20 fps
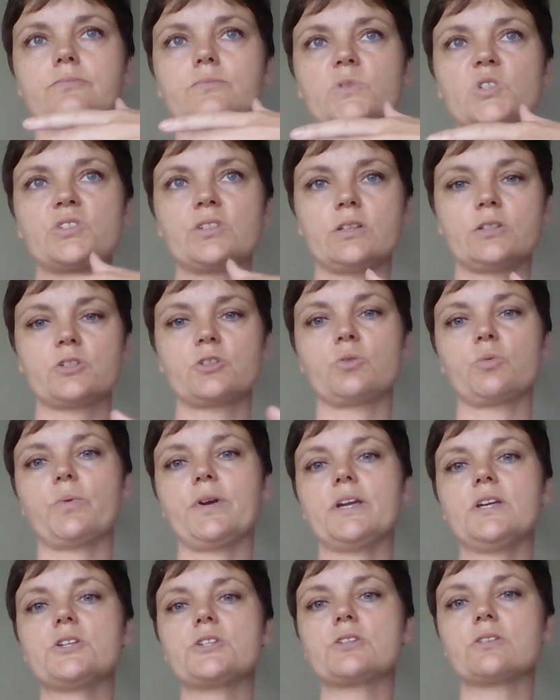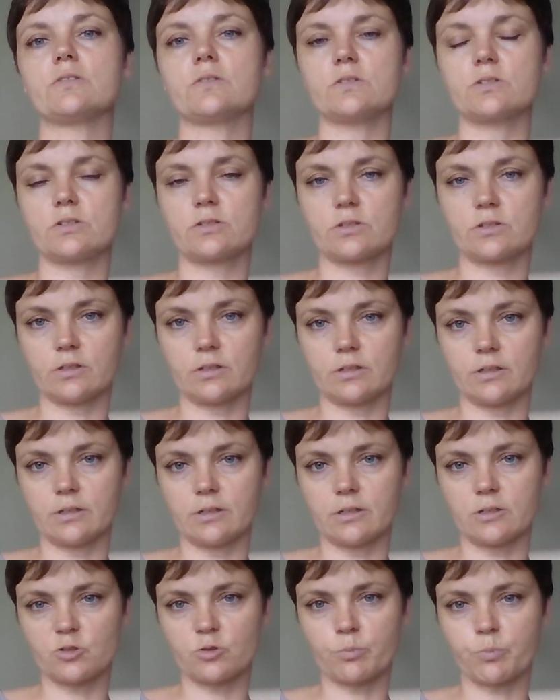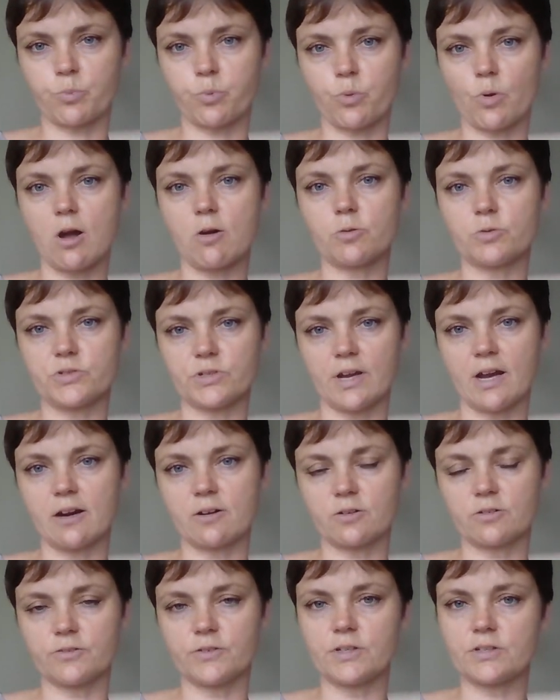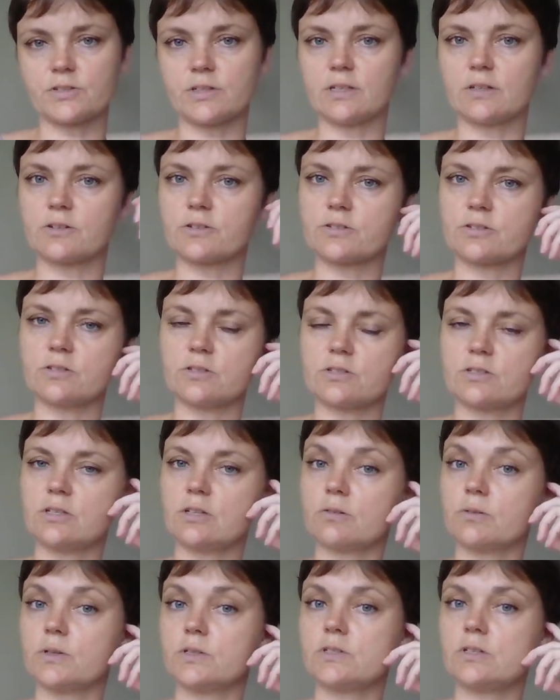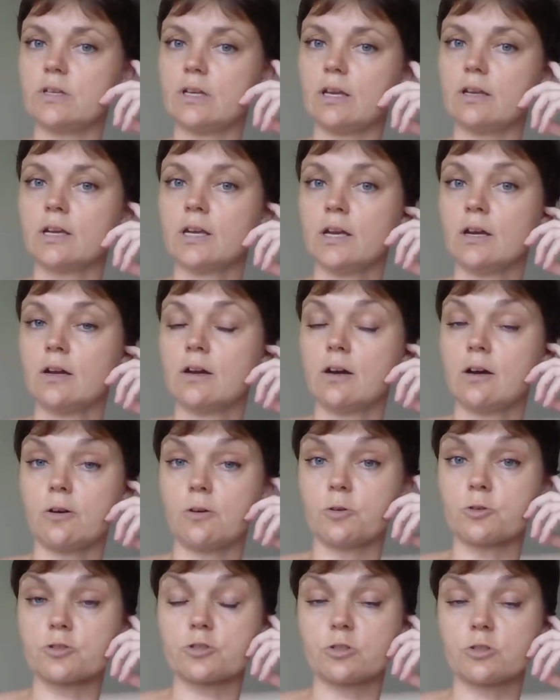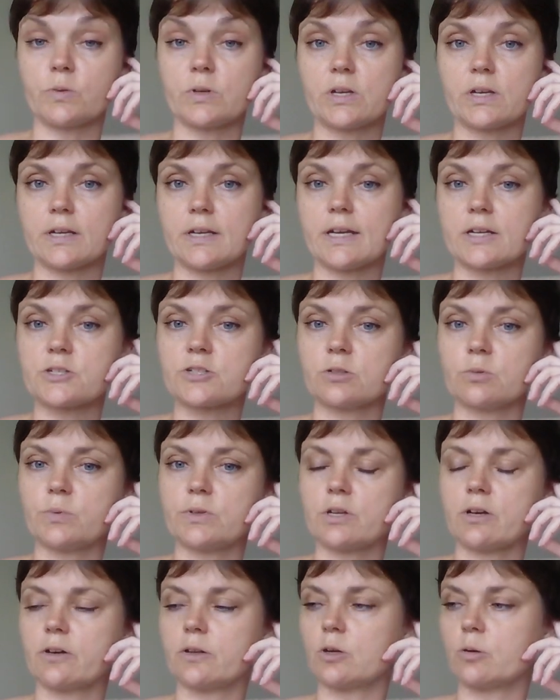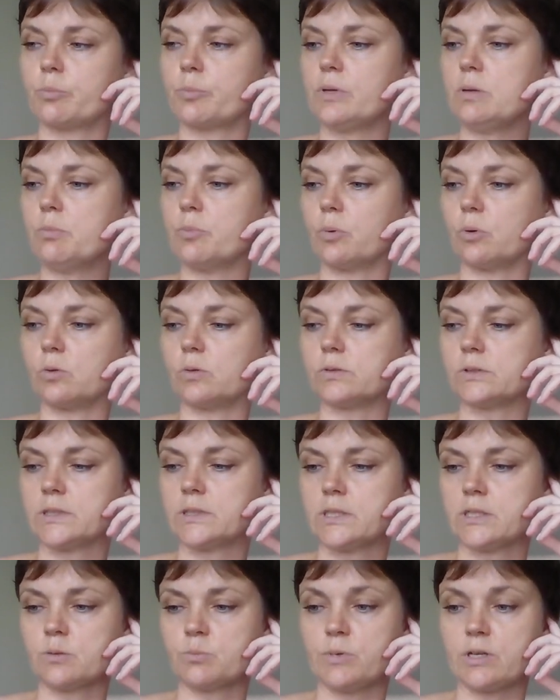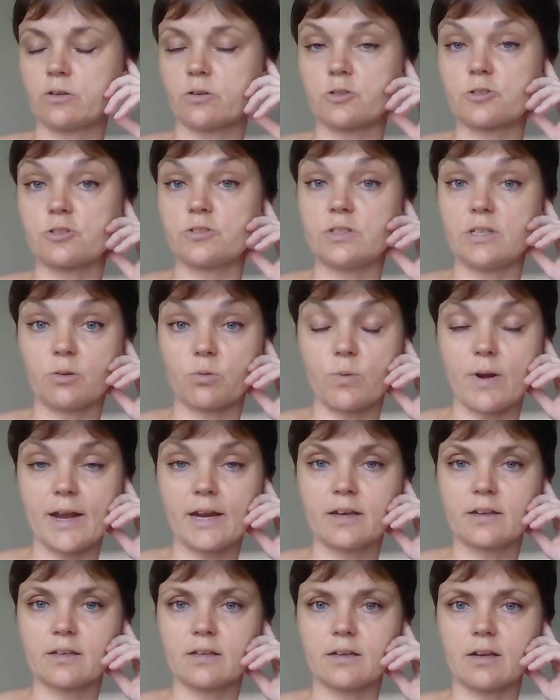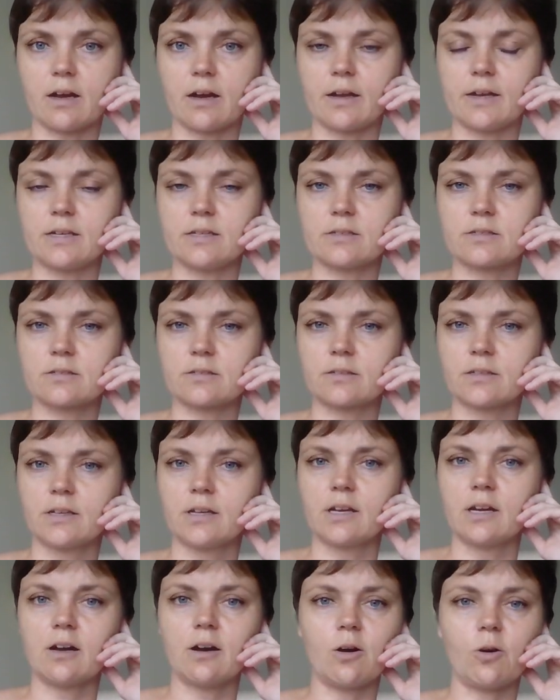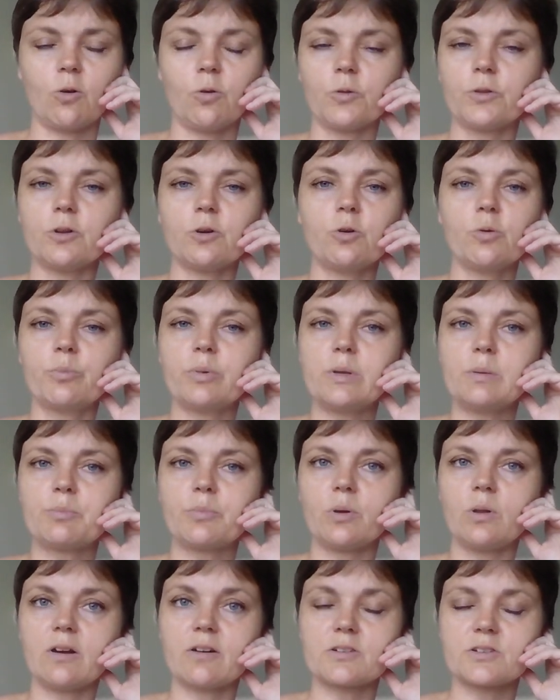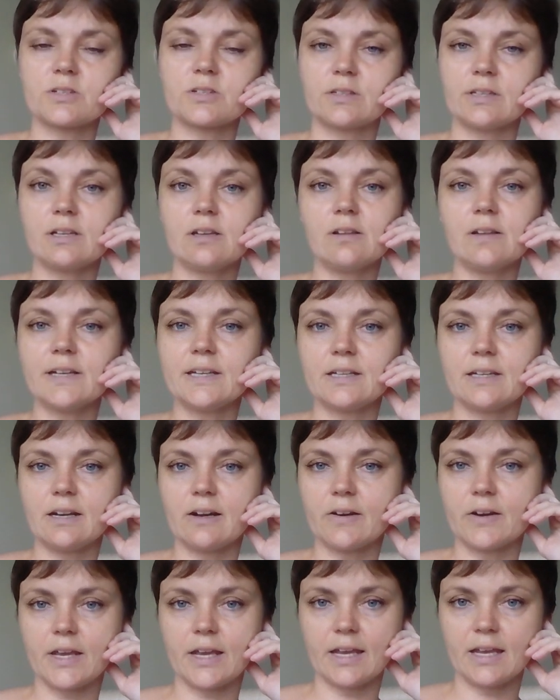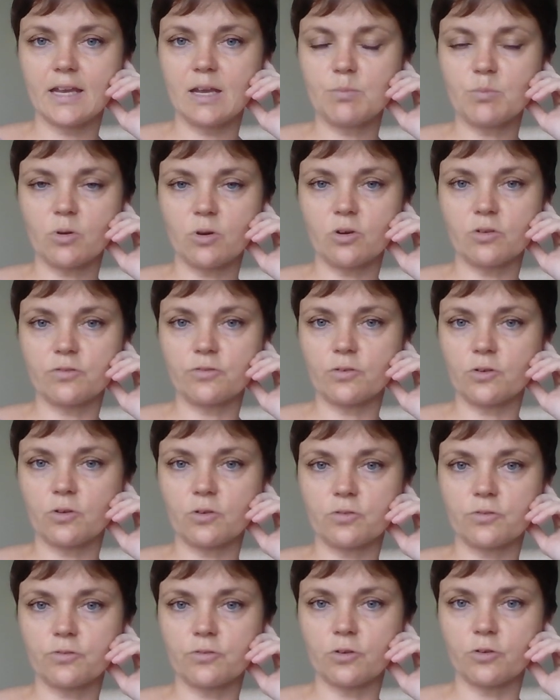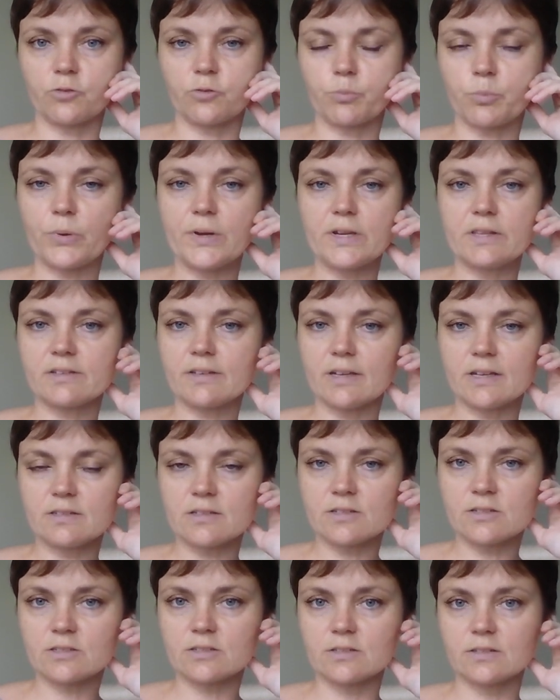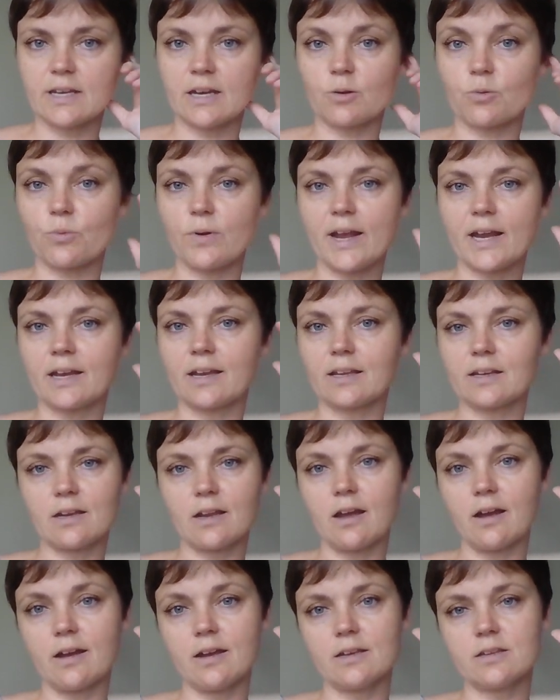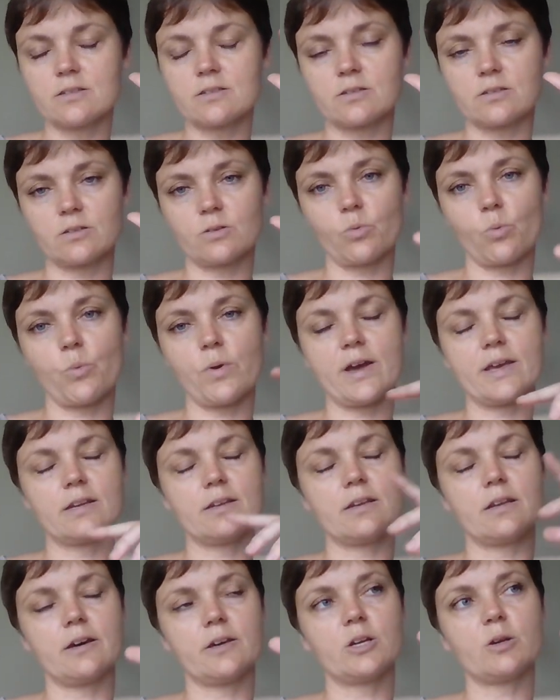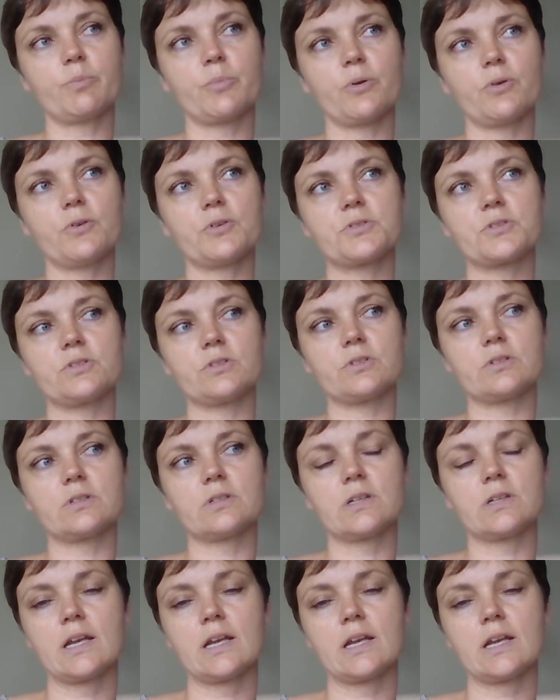situations sprout out of this inner sincerity, also in connection with other people, because they recognize, although people are still in their game of pretense, they recognize when another person